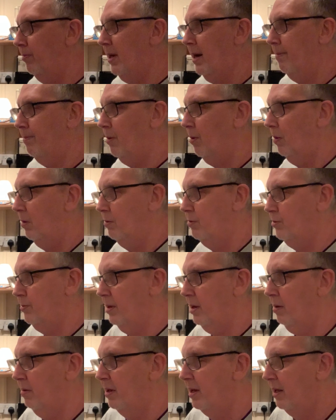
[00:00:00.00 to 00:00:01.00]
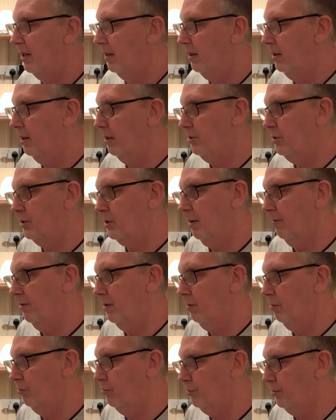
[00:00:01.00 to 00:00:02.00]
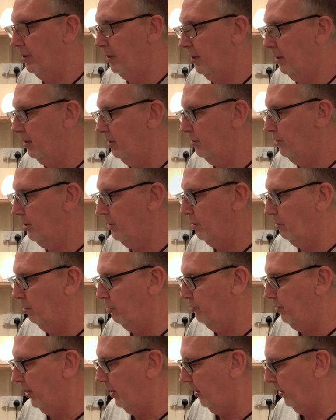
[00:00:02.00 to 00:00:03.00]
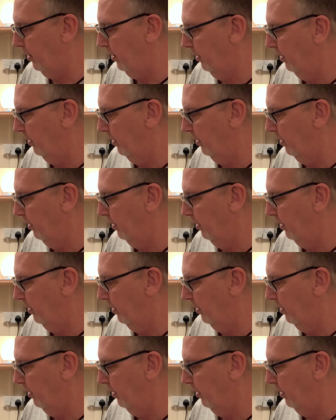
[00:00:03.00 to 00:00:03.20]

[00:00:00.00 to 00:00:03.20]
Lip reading: that bottle as well. They'll just have a little drink, gentle drink,